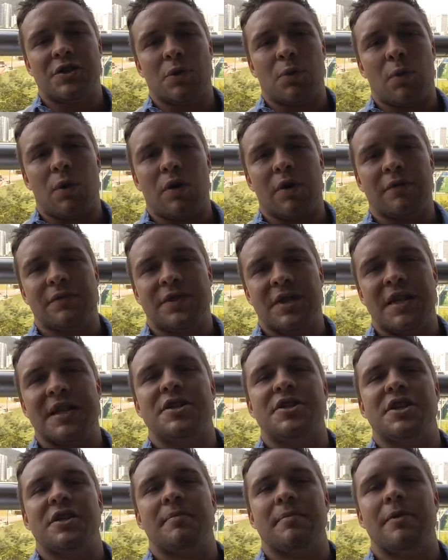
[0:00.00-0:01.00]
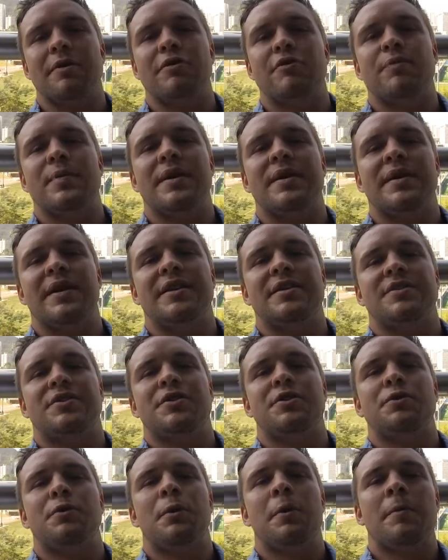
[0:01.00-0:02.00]
the world teaching movement
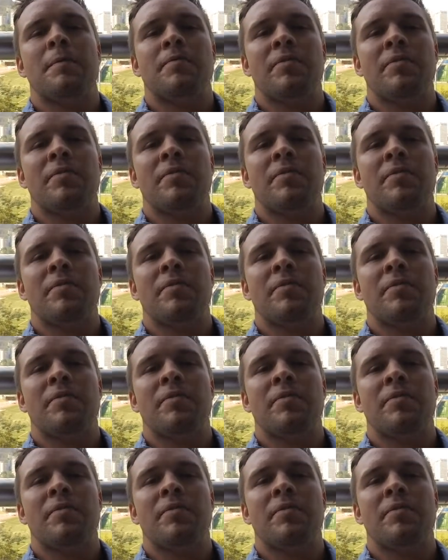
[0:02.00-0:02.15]
into